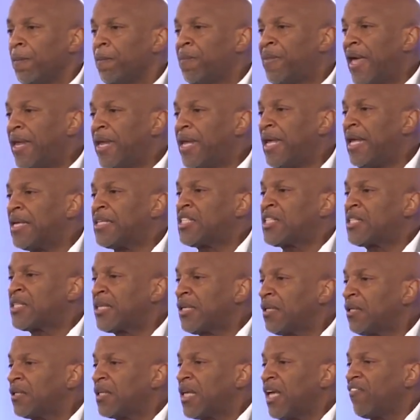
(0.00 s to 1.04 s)
that he has
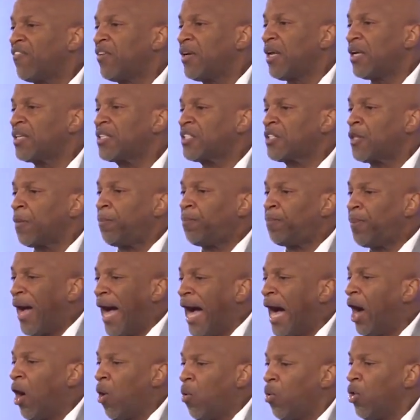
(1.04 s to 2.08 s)
still given us the
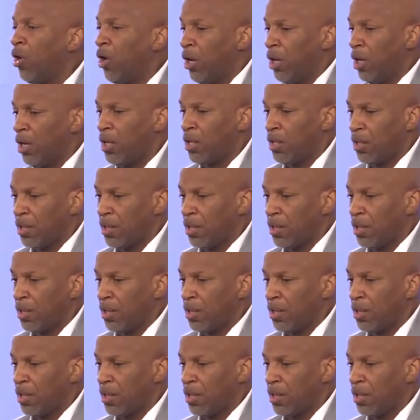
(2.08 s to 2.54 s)
power